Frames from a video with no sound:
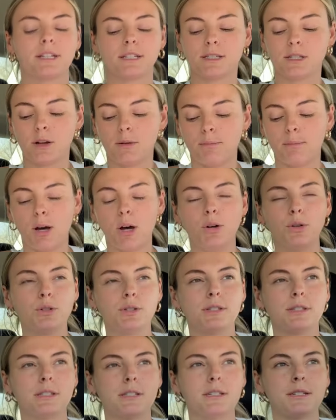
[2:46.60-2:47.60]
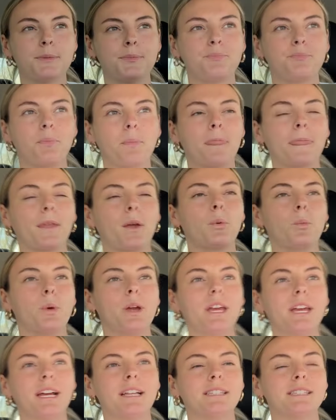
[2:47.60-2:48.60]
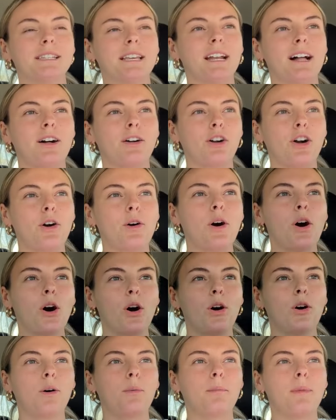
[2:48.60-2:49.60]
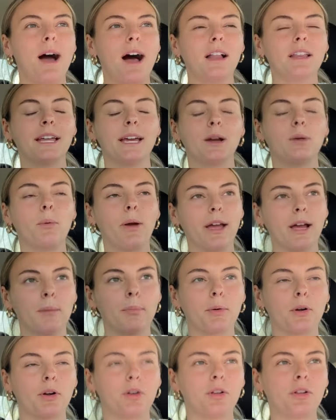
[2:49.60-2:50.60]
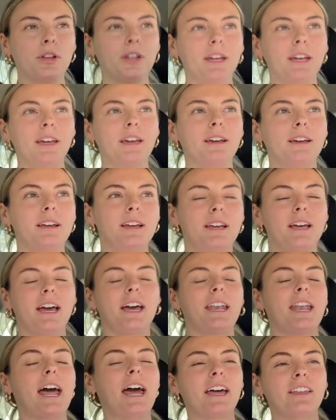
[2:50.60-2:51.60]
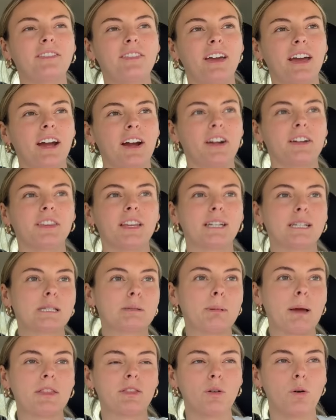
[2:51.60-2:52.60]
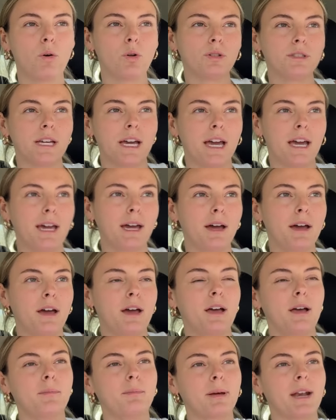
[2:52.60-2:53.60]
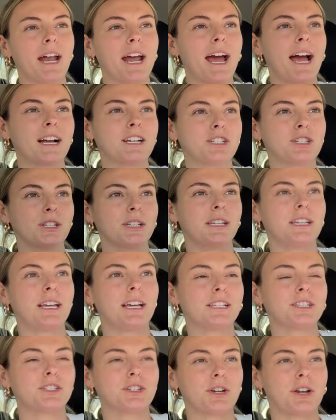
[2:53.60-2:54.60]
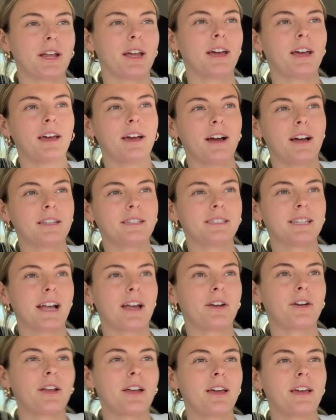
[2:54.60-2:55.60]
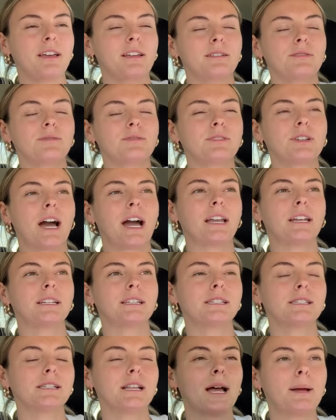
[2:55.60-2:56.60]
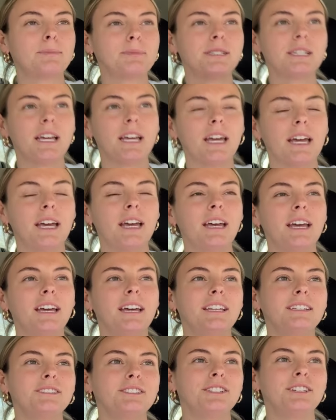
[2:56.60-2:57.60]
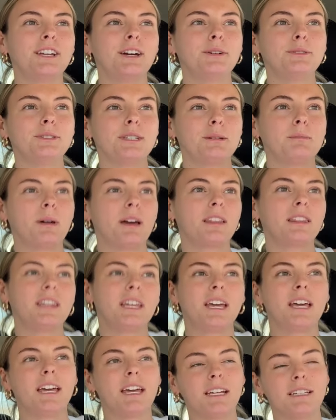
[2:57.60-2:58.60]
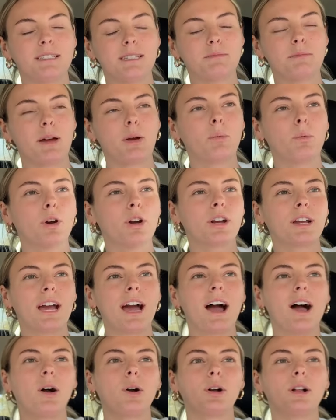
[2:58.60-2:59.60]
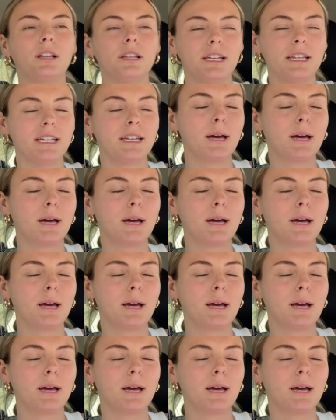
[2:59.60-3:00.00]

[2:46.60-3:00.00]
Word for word: So most weekends that I'll go home, I'll like wake up early and head there and like spend the whole day. But I actually yesterday on Saturday kind of slept in, you know, did my thing, did my workout, cleaned